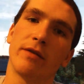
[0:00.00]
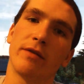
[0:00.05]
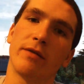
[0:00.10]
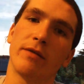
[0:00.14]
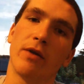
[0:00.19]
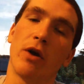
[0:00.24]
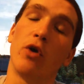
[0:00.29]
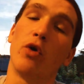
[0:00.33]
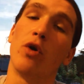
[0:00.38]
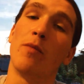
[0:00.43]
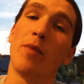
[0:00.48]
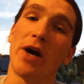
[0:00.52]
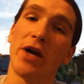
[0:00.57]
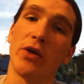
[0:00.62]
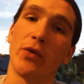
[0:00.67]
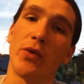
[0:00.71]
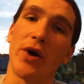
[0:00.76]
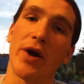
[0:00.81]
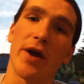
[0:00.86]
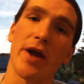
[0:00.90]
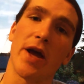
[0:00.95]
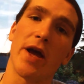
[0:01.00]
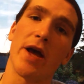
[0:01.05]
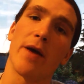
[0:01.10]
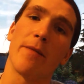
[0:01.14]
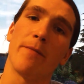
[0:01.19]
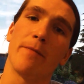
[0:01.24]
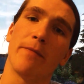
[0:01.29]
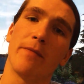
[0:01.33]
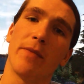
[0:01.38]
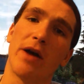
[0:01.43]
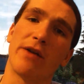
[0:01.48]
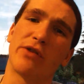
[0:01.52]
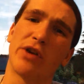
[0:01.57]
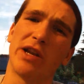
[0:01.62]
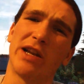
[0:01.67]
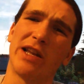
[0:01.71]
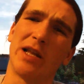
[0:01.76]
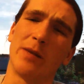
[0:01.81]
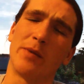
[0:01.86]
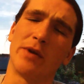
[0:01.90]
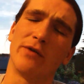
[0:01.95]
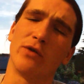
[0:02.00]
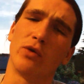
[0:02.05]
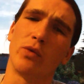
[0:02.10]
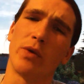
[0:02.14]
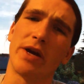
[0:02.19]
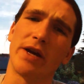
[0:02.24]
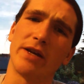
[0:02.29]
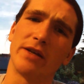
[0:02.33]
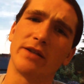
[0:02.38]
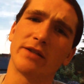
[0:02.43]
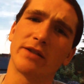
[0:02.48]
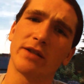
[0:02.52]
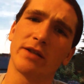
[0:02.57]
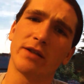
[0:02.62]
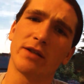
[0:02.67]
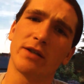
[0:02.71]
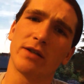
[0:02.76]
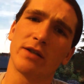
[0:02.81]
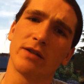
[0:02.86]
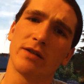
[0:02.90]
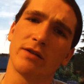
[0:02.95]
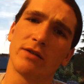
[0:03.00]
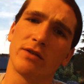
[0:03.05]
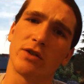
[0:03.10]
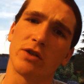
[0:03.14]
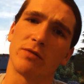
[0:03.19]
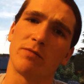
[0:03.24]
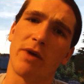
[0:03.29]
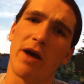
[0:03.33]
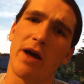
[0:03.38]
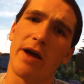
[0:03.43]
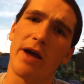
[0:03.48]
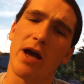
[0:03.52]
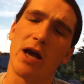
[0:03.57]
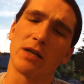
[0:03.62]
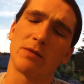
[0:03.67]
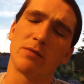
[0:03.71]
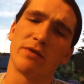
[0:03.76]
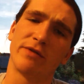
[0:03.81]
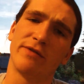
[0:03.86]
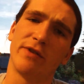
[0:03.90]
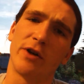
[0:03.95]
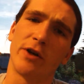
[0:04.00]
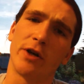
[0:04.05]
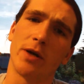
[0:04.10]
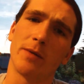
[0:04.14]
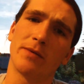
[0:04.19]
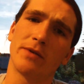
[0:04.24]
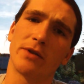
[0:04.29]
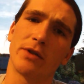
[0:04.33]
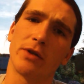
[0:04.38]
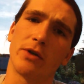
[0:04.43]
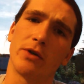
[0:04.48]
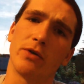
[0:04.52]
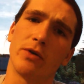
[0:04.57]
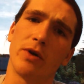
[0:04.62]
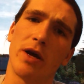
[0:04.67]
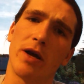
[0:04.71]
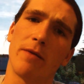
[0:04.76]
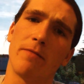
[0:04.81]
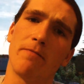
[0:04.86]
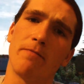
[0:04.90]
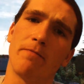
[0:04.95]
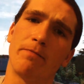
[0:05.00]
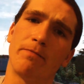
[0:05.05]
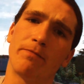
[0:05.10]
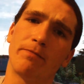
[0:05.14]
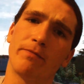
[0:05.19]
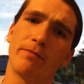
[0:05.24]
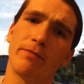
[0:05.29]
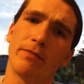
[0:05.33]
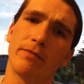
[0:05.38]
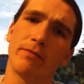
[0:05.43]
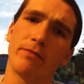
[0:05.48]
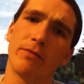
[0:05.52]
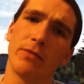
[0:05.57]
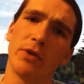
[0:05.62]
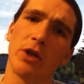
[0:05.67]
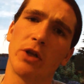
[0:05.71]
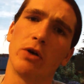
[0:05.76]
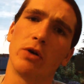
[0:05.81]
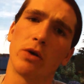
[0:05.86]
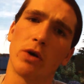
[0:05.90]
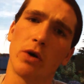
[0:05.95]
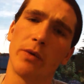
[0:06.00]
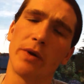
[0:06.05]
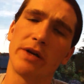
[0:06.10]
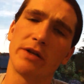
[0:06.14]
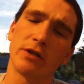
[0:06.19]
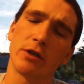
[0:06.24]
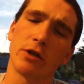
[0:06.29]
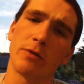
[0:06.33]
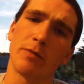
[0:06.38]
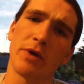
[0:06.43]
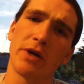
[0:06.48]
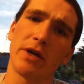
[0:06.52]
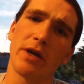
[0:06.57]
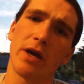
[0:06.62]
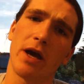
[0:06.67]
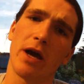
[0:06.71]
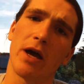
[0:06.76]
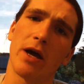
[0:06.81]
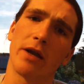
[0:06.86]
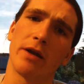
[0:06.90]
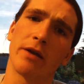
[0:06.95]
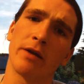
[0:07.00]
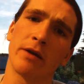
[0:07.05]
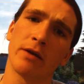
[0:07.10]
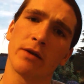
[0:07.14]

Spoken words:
oh and by the way, I've got a little bit of a wheeze, just my asthma's flared up, so go easy on me and